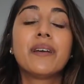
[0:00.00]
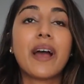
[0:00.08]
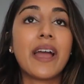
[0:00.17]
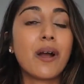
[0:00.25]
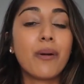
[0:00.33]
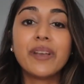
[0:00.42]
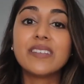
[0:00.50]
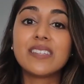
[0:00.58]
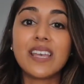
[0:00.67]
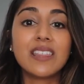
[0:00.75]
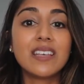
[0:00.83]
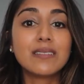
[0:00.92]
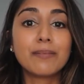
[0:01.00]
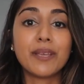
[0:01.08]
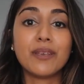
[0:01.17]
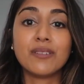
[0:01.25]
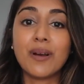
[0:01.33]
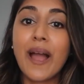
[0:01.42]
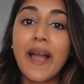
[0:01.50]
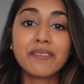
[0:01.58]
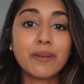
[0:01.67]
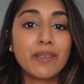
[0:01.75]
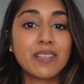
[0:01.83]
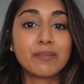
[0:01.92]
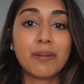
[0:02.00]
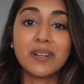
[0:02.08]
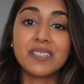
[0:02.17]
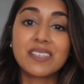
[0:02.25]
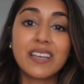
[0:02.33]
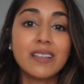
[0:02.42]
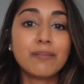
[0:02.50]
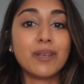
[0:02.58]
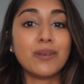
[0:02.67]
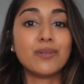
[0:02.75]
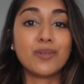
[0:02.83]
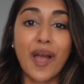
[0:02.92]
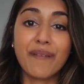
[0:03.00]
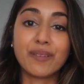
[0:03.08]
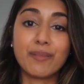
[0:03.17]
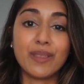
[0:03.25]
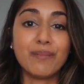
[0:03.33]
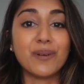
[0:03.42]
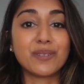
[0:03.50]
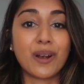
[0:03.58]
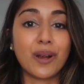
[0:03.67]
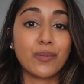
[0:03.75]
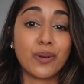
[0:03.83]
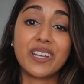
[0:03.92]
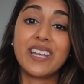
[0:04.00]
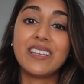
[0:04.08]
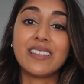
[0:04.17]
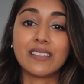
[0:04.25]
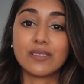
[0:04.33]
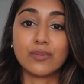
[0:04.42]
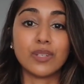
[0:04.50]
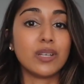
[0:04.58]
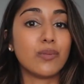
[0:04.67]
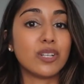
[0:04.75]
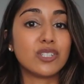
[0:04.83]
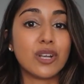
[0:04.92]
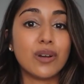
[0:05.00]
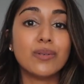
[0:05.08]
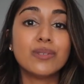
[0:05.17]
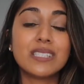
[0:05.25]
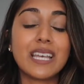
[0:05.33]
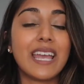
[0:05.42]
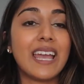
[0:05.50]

I always say this, but you don't have to be the smartest kid, but you do have to be the most hardworking. That's really what shows.